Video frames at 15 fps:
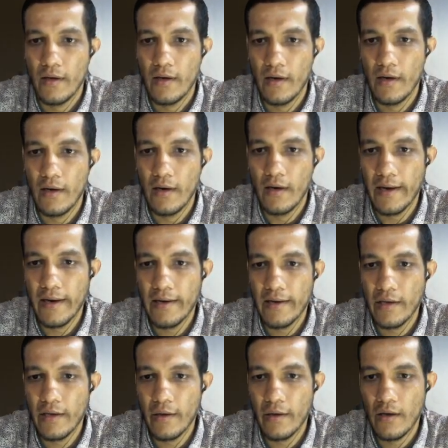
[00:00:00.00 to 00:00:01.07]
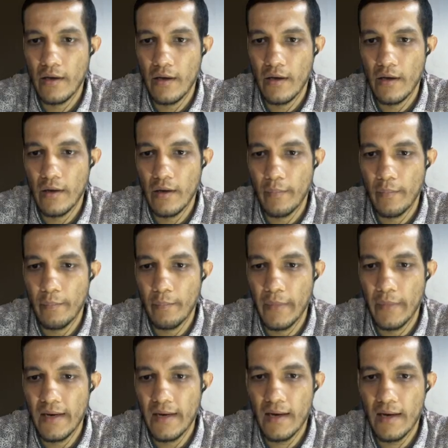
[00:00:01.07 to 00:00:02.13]
line in the
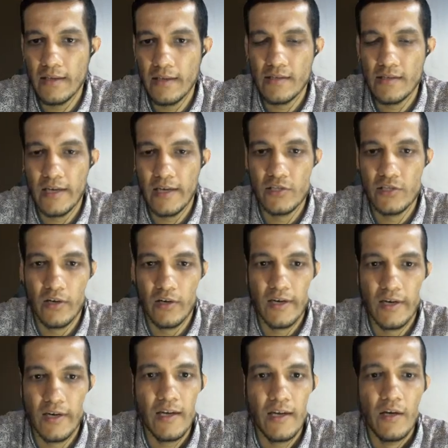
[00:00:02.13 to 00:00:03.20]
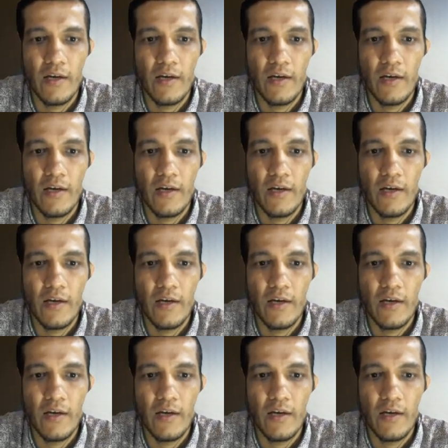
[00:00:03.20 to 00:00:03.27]
middle. I just write shortly.